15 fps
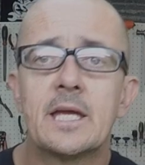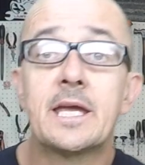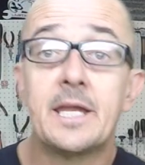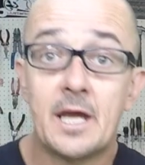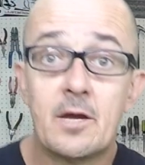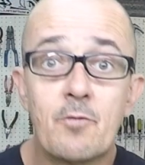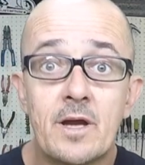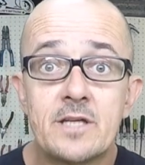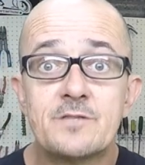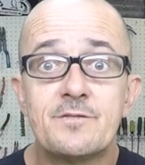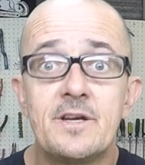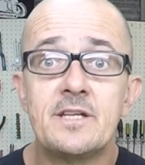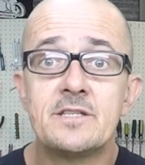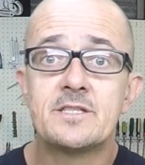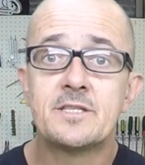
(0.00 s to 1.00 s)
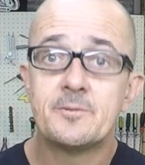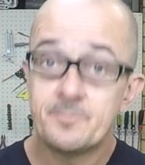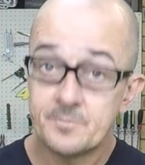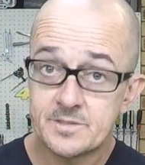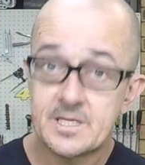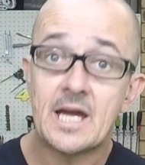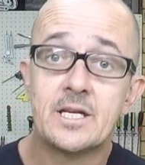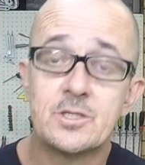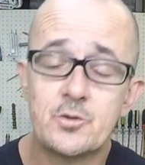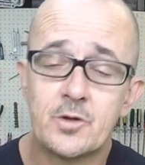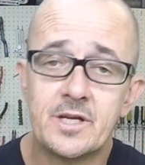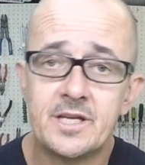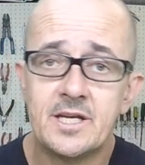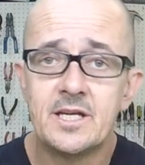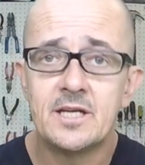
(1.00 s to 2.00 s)
G'day race fans, it's
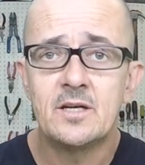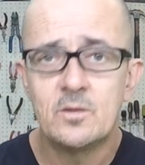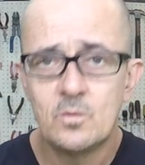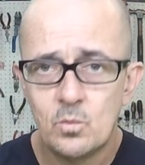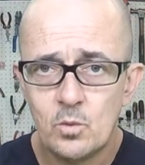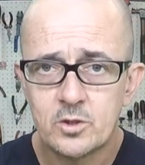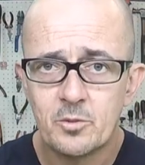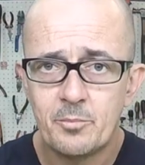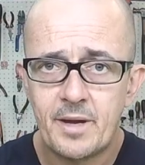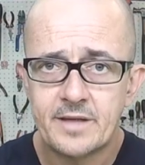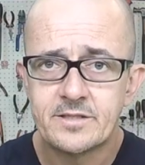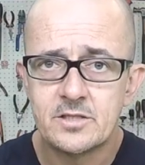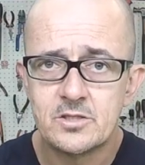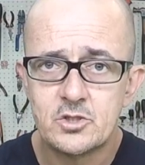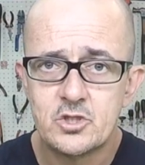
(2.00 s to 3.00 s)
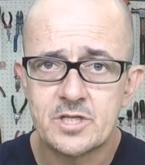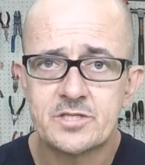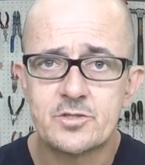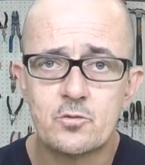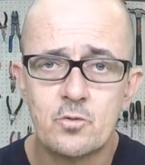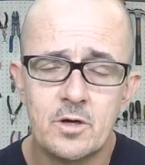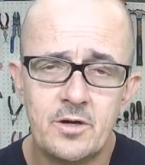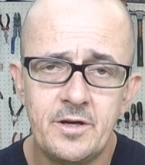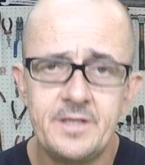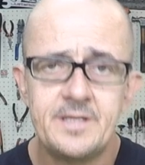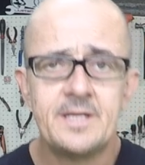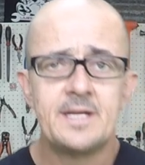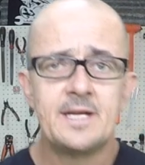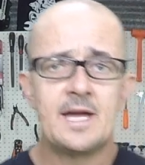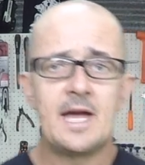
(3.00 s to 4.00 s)
Adrian here. Welcome back to Just a Ride,
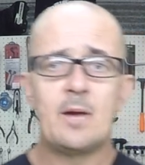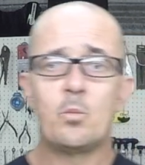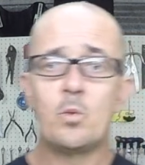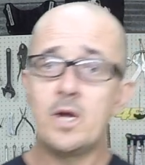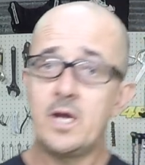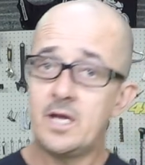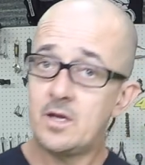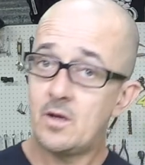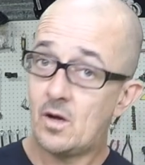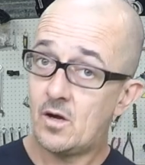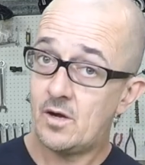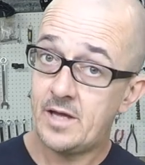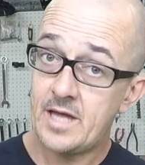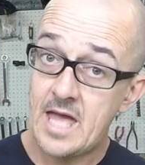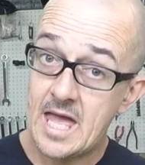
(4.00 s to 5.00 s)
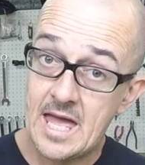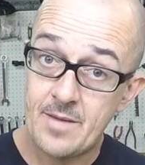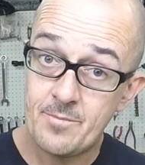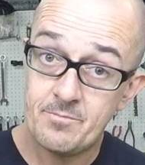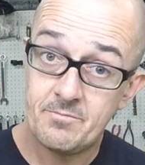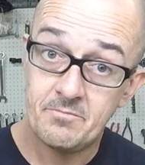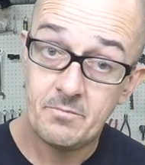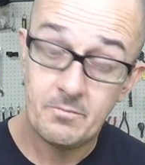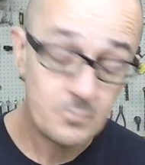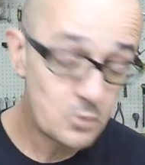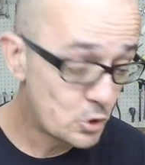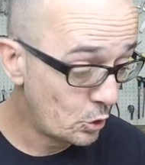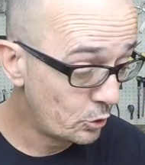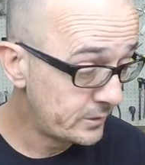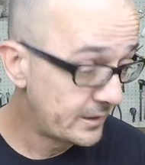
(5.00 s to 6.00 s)
where I am
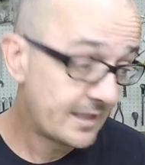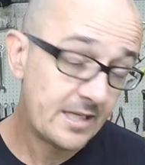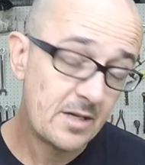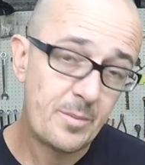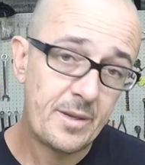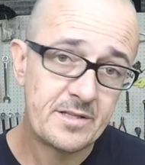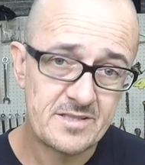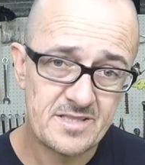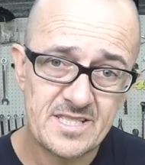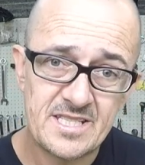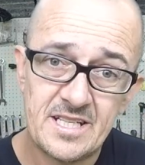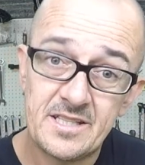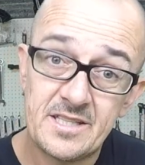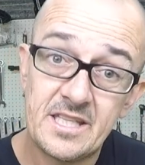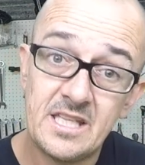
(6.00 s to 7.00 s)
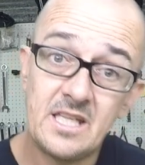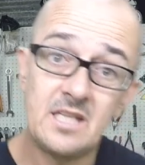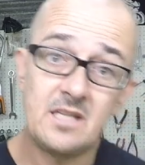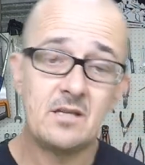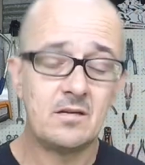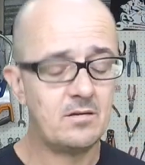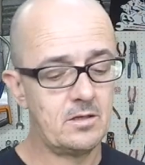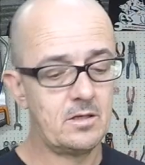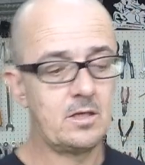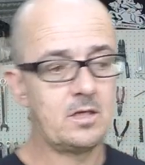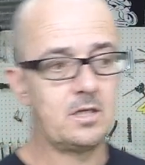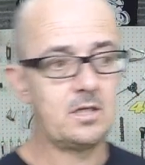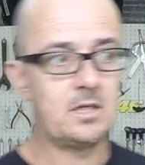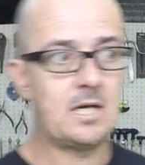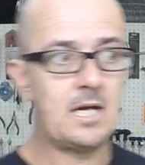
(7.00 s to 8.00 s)
shortly about to start the
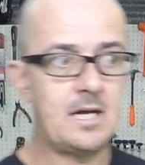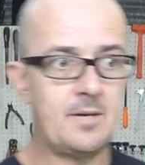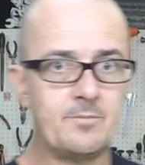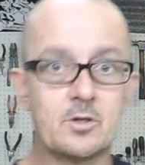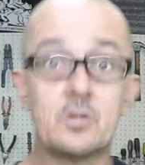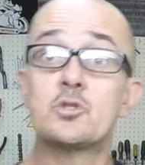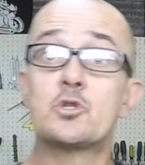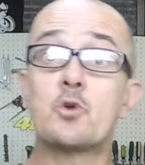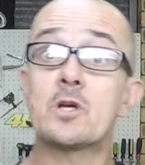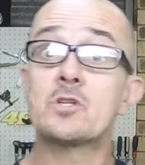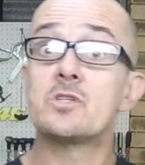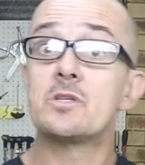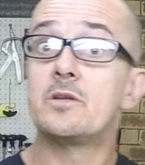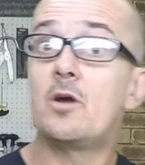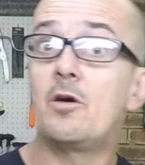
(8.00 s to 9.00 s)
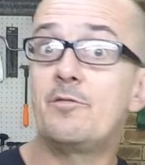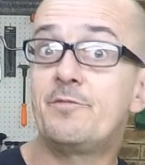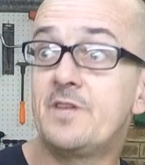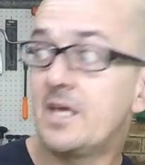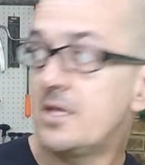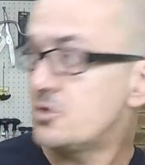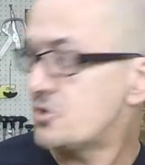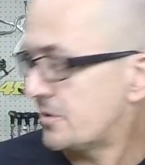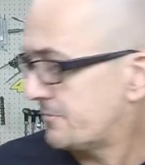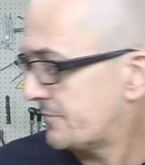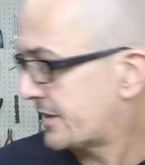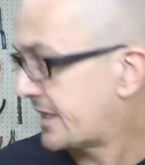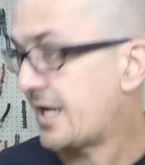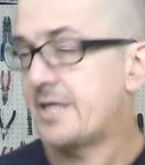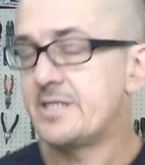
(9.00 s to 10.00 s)
construction of the engine
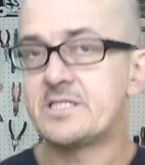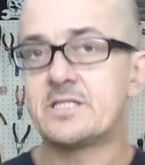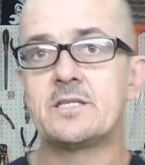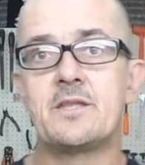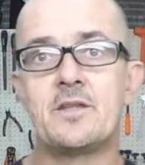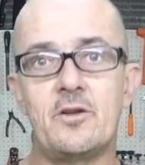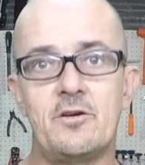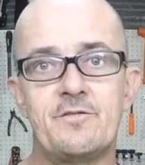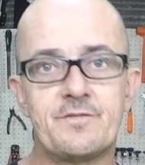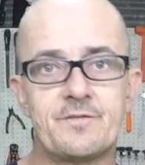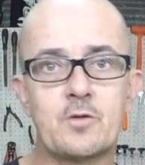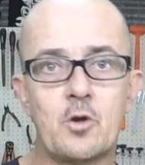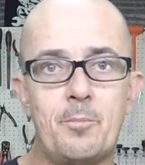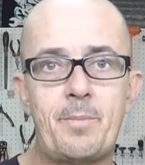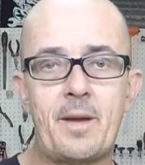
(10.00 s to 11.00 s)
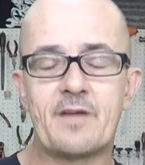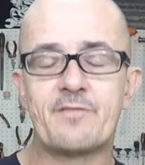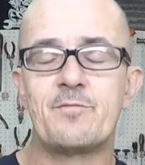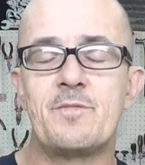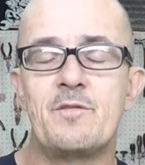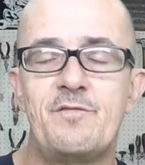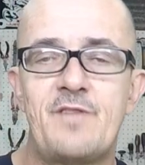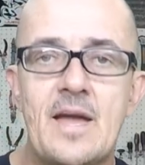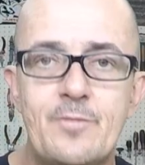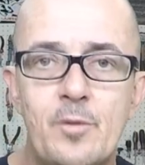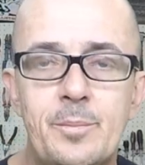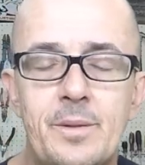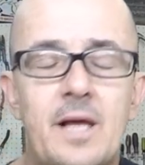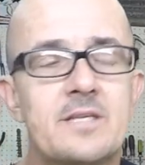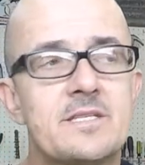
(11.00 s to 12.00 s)
case that I've got back from the Vapor
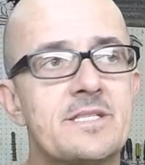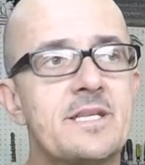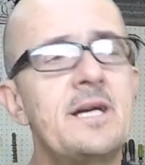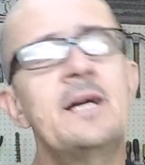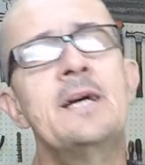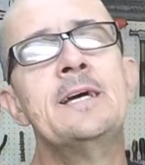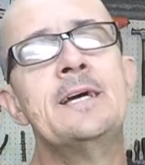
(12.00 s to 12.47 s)
Blaster.